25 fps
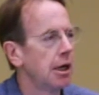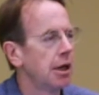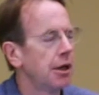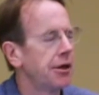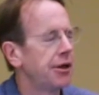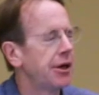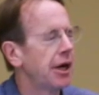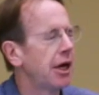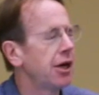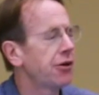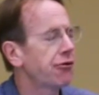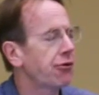
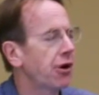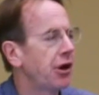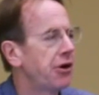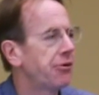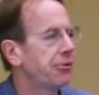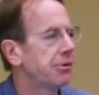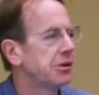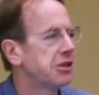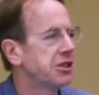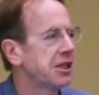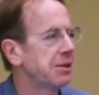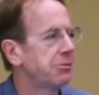The age range
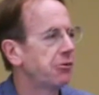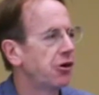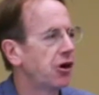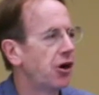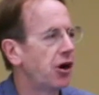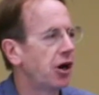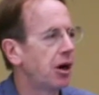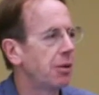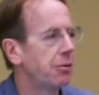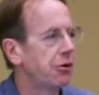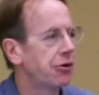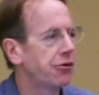was somewhat
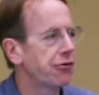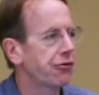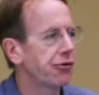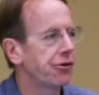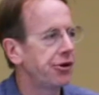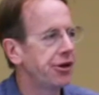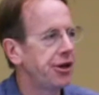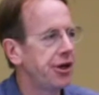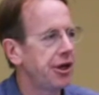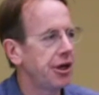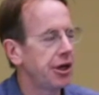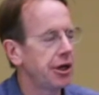
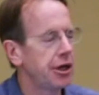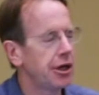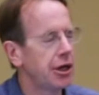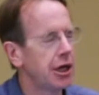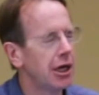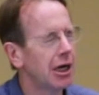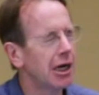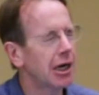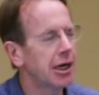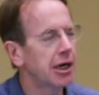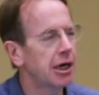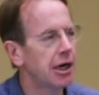arbitrary,
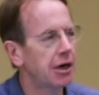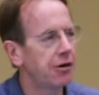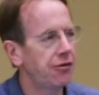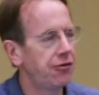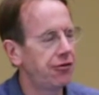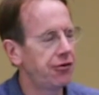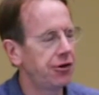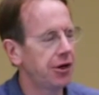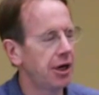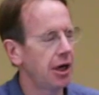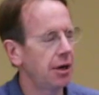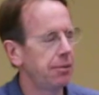young
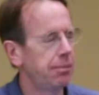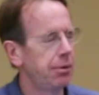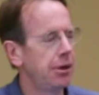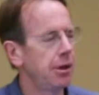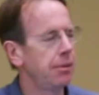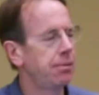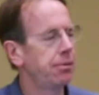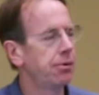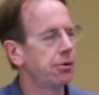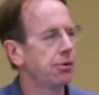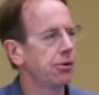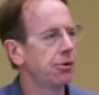enough to get
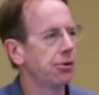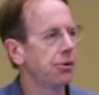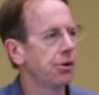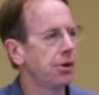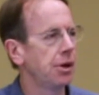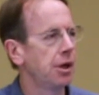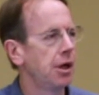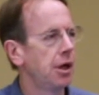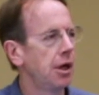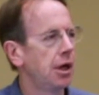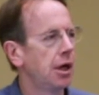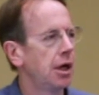
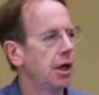people